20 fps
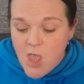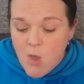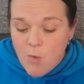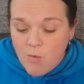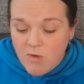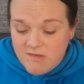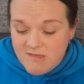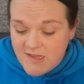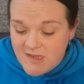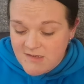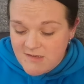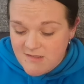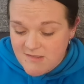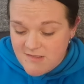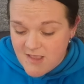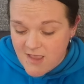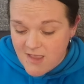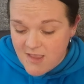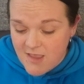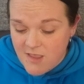What I
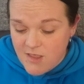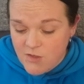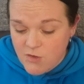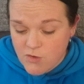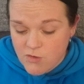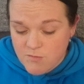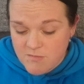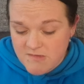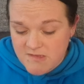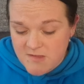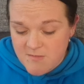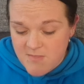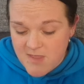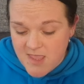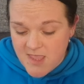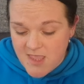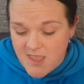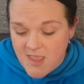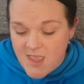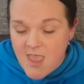desire, come to
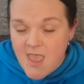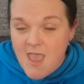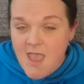me.